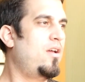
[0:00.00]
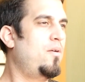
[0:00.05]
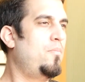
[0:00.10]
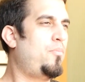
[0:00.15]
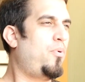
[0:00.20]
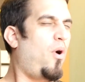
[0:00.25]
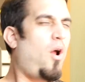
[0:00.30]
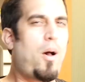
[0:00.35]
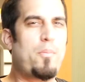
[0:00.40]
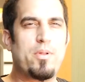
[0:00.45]

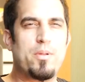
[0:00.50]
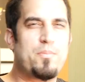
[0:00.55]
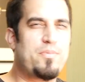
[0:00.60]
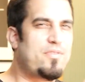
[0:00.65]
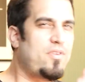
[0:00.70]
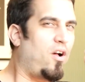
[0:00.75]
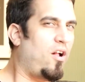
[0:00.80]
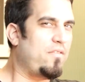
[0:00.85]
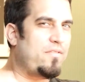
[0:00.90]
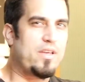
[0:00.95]
Problem
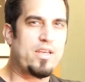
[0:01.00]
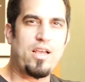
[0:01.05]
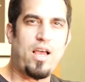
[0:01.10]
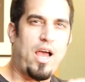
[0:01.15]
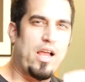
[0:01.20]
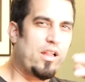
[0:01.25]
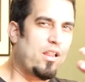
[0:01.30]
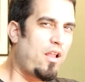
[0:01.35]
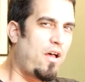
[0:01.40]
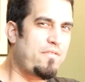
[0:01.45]
solving.
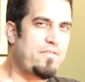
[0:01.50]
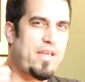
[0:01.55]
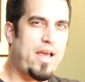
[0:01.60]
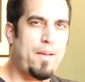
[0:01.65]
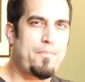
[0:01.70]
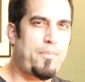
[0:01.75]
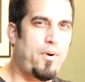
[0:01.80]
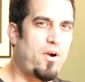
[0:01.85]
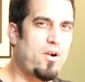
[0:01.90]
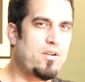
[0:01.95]
I love
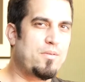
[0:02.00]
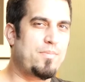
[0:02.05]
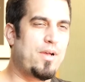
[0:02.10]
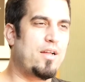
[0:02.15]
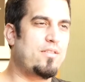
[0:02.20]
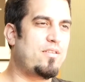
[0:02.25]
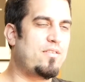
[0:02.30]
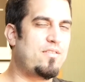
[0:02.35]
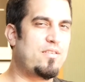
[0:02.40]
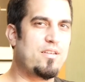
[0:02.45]
that part
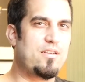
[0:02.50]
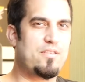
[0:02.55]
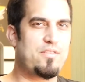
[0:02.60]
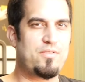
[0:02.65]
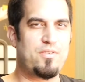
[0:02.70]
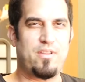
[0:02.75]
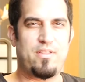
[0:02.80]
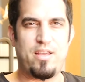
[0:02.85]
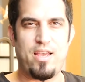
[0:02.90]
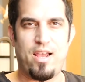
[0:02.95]
about this
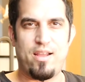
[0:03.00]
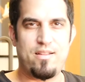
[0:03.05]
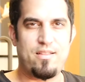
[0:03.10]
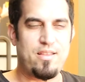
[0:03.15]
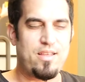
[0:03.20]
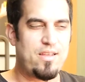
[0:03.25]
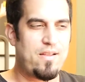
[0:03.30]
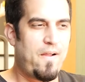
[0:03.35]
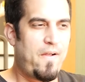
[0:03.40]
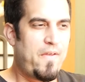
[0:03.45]
industry,
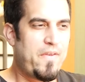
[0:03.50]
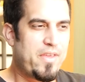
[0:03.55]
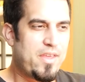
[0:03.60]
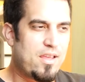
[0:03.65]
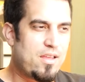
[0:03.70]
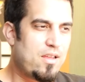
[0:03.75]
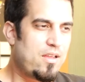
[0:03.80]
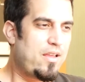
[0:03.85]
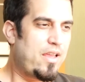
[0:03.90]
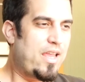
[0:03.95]
the
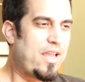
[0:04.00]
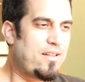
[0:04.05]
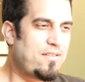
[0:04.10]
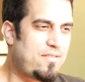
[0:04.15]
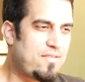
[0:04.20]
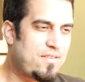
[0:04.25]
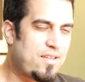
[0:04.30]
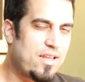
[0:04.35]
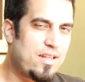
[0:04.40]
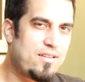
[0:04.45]

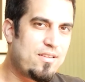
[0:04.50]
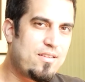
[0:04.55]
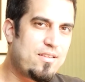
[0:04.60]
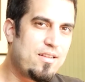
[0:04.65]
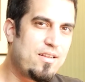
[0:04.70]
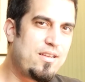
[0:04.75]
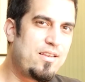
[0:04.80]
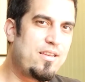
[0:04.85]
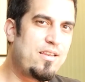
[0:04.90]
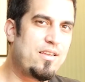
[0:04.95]
instant
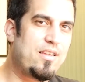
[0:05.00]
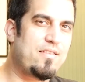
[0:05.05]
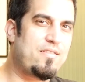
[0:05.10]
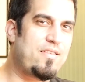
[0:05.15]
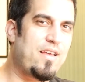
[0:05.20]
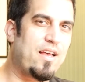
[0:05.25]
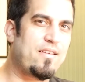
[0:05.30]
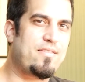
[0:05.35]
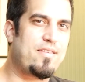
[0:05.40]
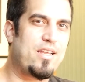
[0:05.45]

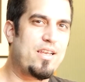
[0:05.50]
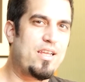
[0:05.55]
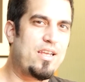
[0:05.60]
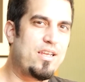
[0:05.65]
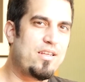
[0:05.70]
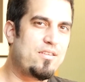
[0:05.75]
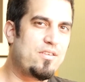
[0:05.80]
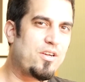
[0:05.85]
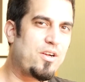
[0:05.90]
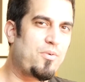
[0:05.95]

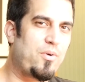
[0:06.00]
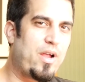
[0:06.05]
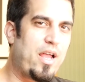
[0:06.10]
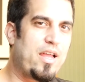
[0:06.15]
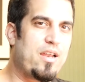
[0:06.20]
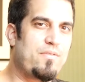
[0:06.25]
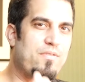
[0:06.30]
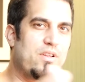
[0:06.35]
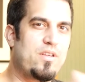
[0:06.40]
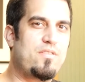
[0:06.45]
necessity to
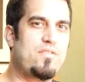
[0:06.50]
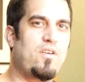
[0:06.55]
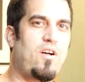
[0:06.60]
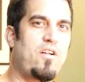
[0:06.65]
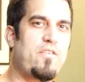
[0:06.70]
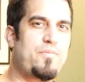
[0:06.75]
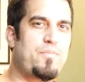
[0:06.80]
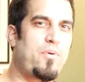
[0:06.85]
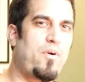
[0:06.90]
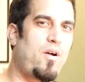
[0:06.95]
creatively
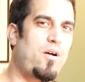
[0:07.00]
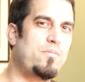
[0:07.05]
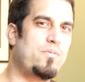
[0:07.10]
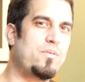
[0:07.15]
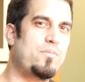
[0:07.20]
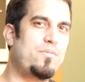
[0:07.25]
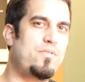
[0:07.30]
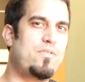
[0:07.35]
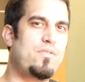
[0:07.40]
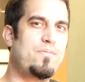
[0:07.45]
solve
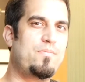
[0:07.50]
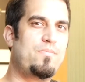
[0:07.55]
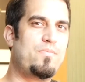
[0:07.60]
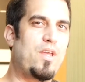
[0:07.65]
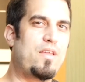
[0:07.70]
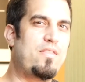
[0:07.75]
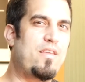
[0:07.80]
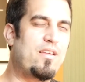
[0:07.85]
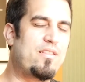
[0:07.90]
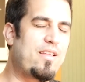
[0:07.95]
problems.
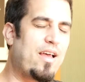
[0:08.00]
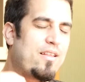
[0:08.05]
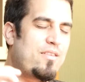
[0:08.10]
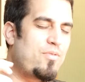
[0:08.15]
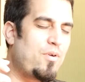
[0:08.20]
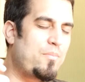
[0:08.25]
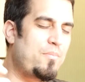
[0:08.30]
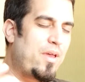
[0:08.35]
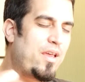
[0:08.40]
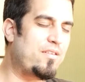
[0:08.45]
I think that's
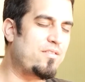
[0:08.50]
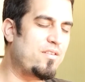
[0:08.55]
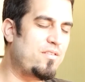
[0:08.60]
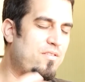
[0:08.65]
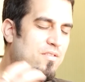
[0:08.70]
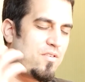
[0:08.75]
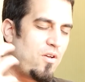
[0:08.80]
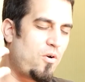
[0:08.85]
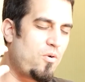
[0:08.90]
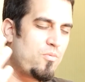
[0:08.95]
what makes it
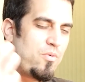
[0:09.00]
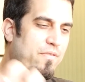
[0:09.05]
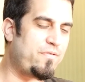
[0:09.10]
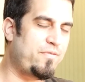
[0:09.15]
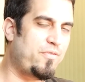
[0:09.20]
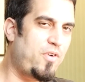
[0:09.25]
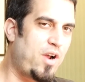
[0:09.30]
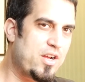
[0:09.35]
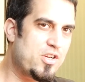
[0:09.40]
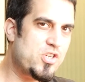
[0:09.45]
so
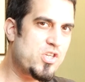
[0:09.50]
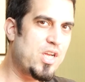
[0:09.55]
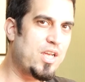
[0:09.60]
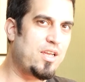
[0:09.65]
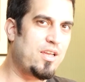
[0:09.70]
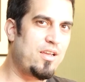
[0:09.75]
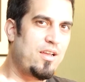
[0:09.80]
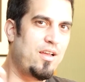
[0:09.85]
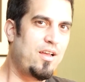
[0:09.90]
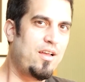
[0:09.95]

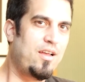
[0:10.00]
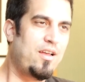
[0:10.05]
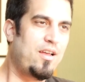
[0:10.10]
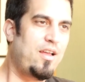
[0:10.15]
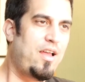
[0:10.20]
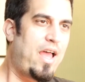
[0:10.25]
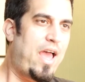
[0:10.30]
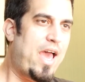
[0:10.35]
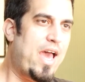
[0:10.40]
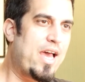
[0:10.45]
refreshing
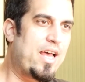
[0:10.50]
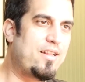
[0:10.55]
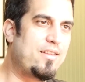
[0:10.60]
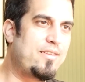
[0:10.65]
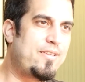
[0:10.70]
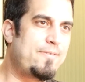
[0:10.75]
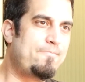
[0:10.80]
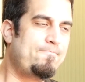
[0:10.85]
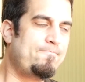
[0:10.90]
and